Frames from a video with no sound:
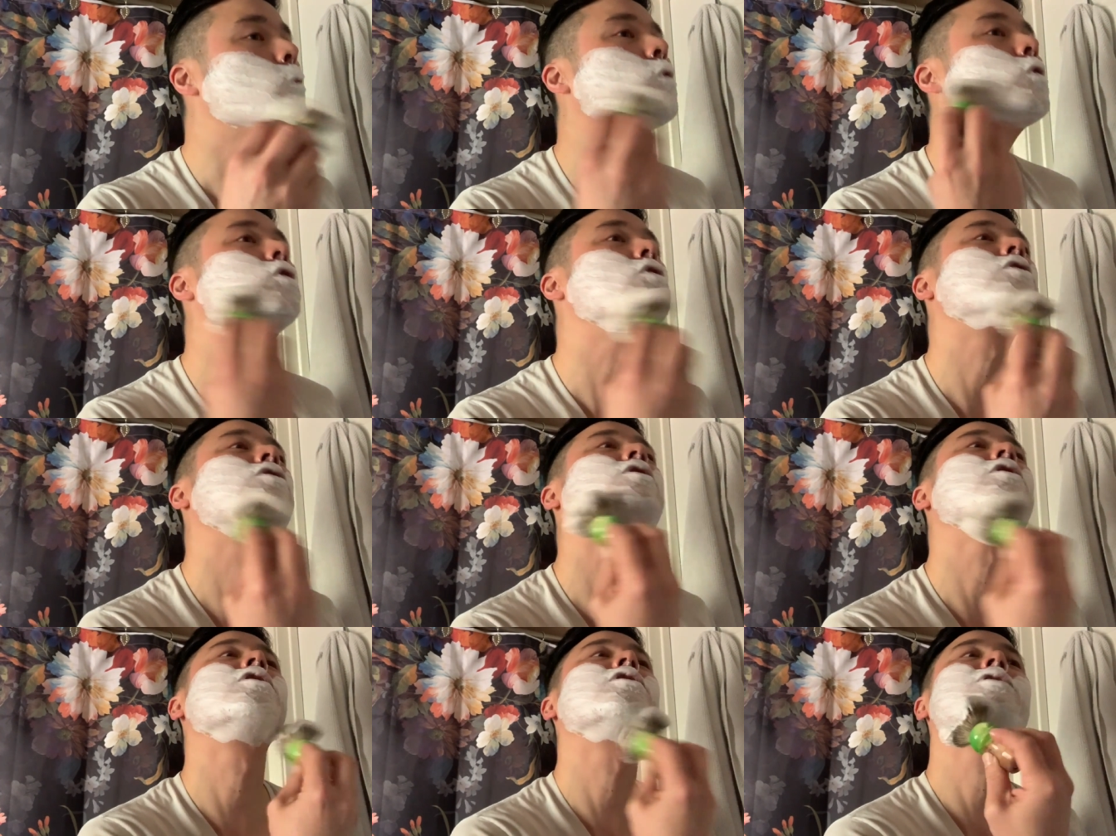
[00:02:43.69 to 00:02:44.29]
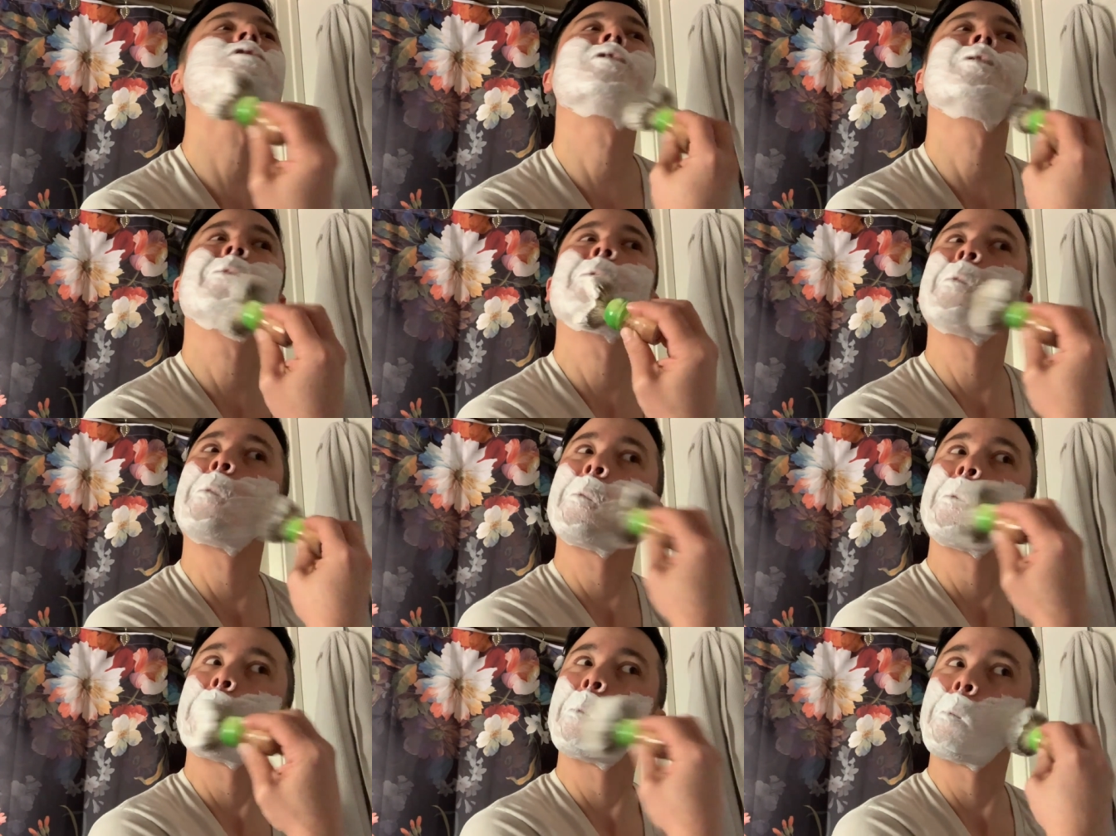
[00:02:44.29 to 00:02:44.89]
she starts
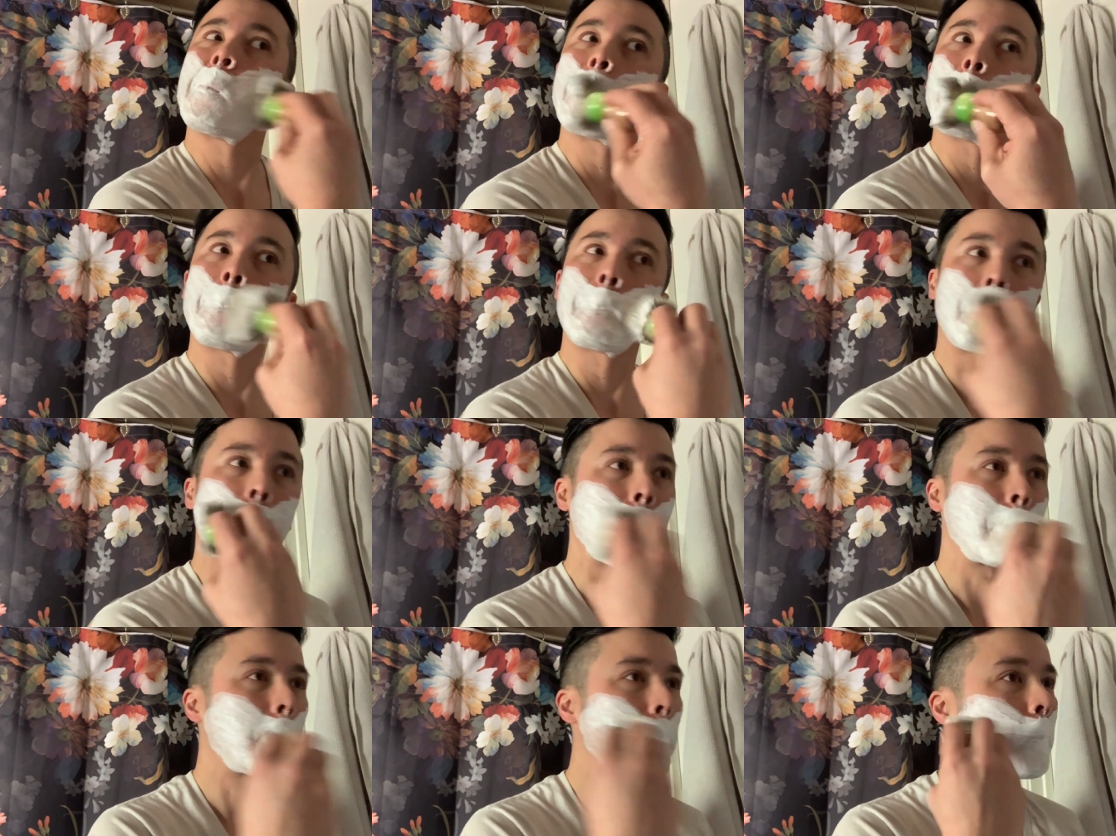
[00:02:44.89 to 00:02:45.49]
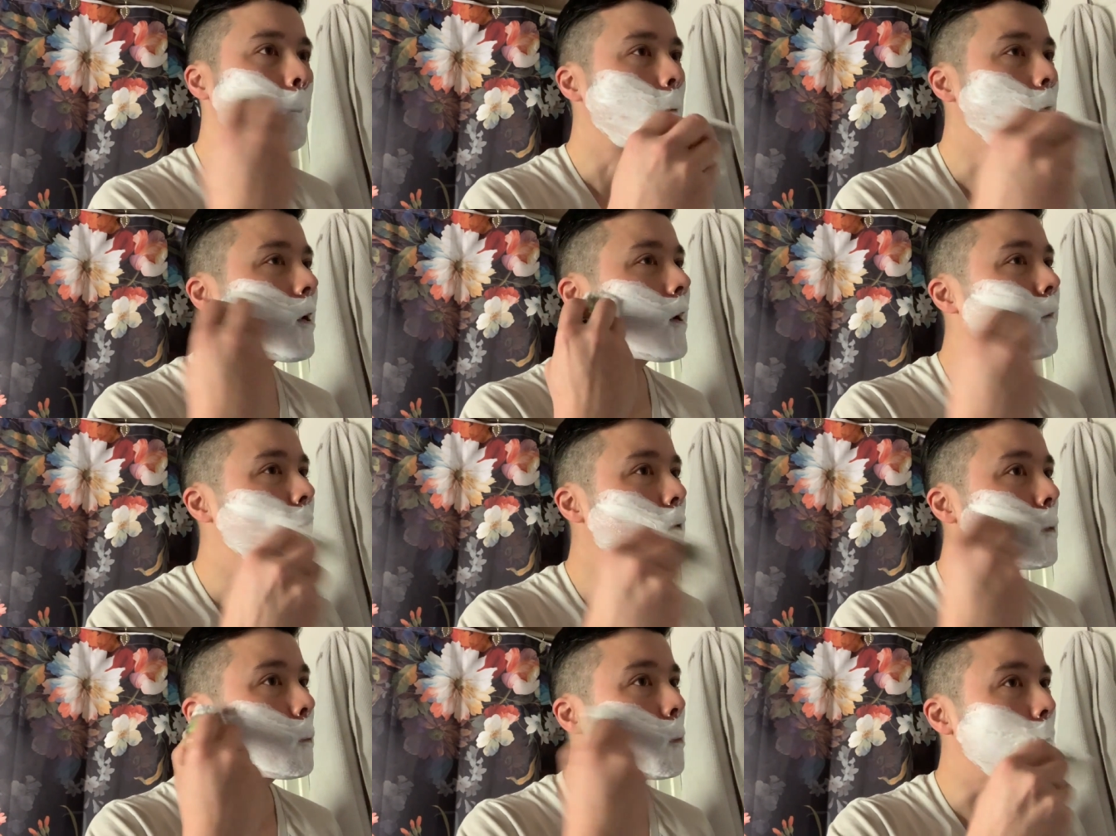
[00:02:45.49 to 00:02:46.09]

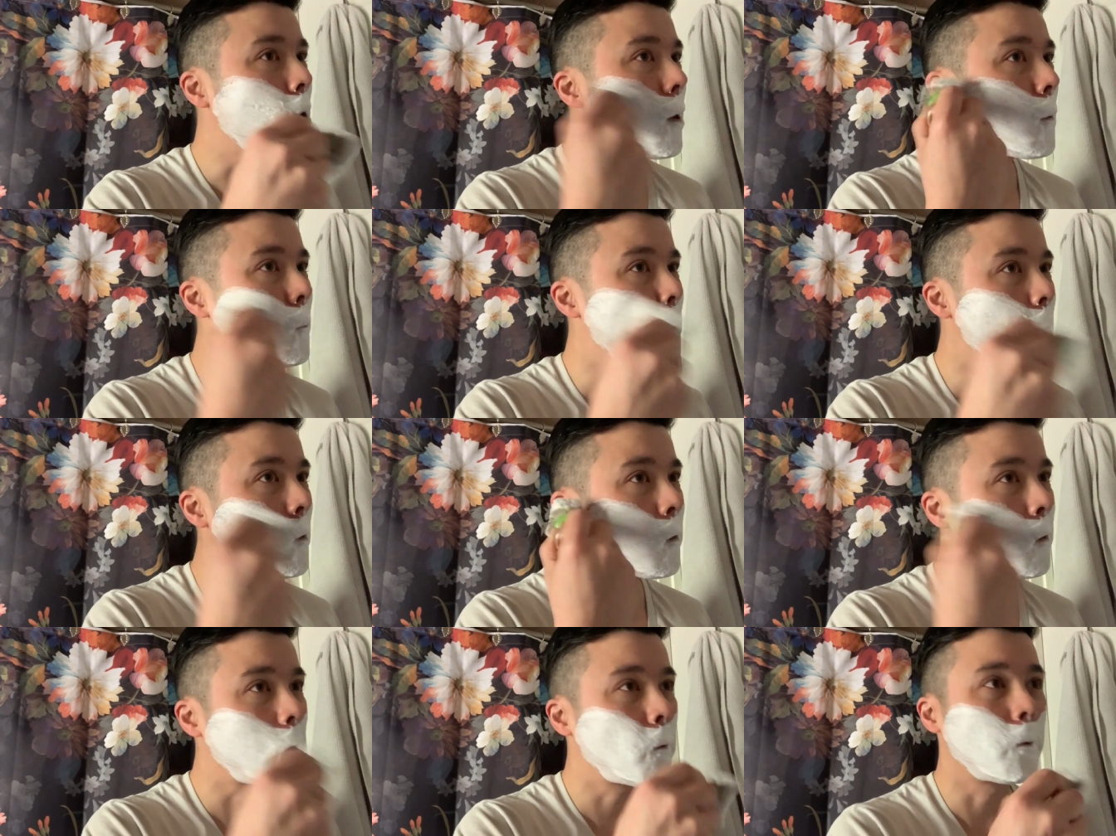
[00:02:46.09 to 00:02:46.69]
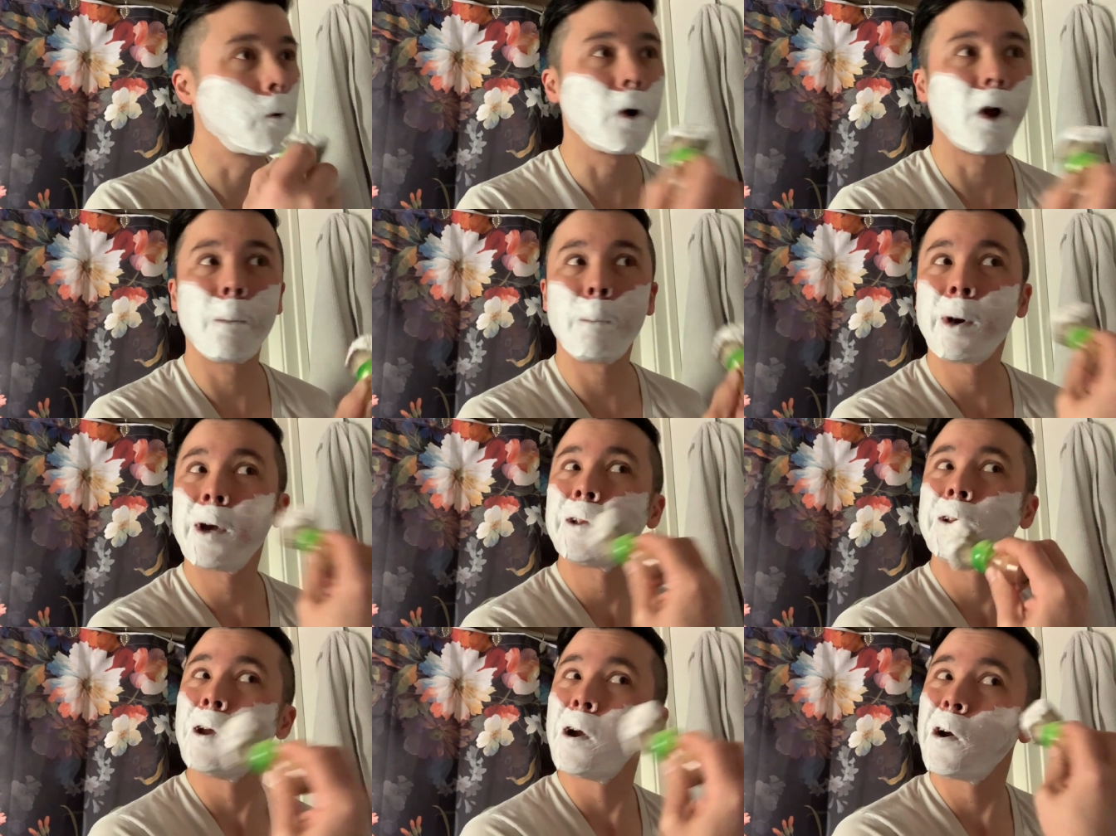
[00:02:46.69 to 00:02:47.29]
having a problem with. You're on
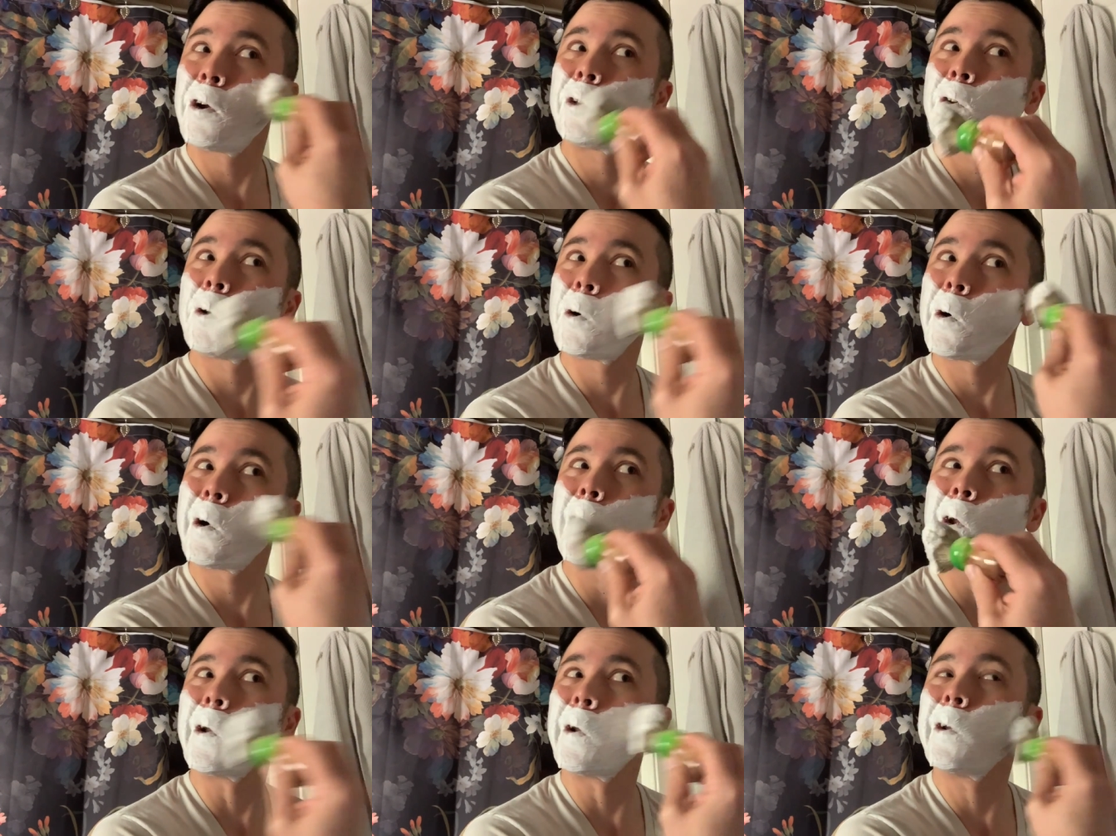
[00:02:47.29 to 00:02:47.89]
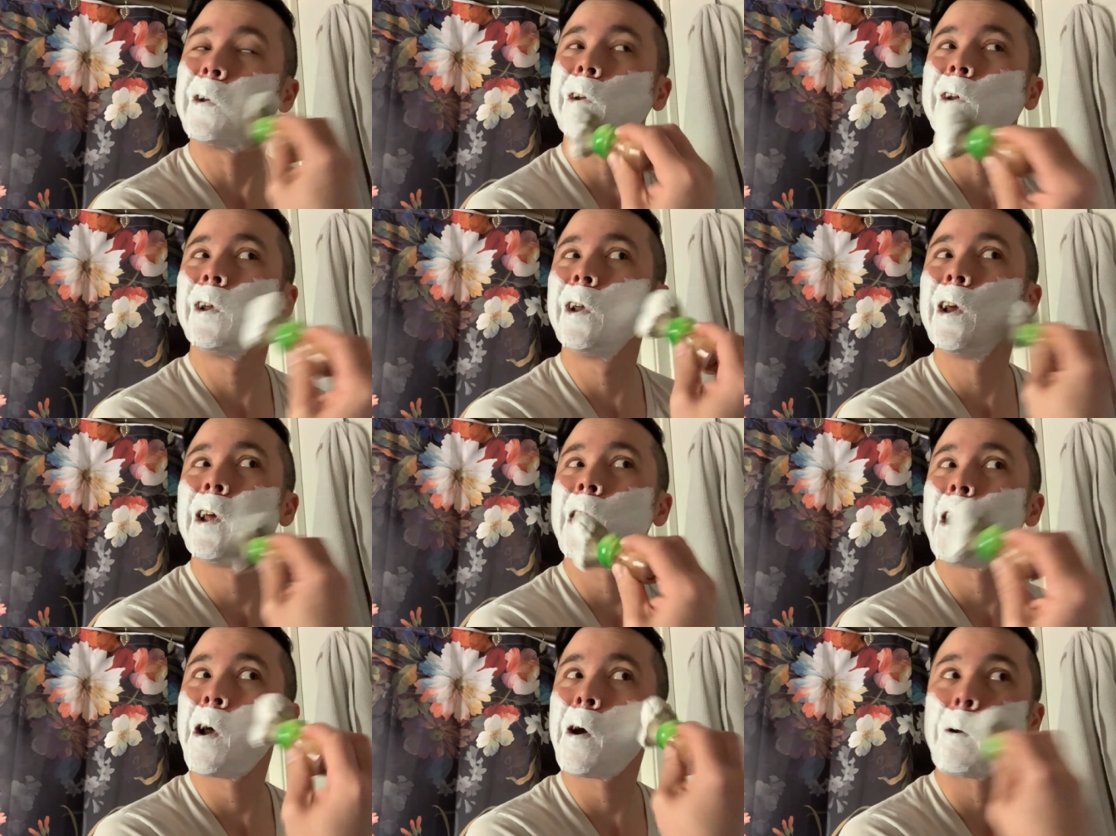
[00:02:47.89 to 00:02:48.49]
my territory,
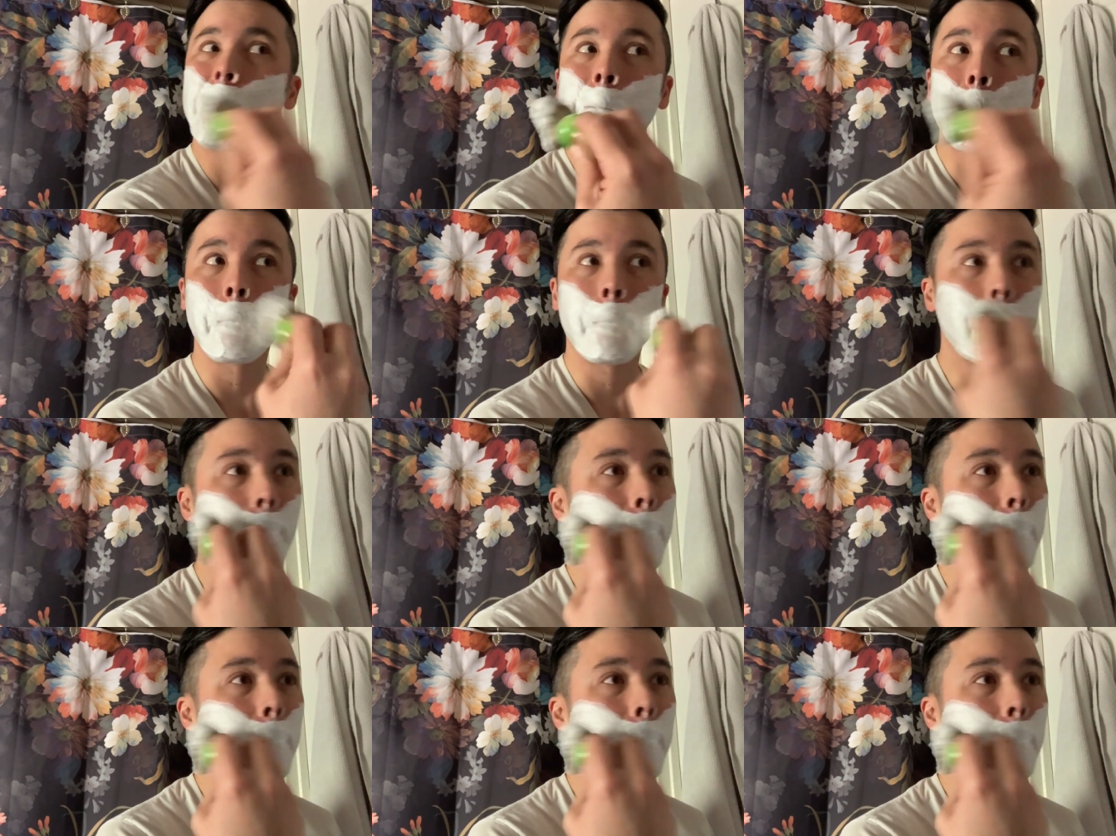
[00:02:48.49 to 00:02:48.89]
get out.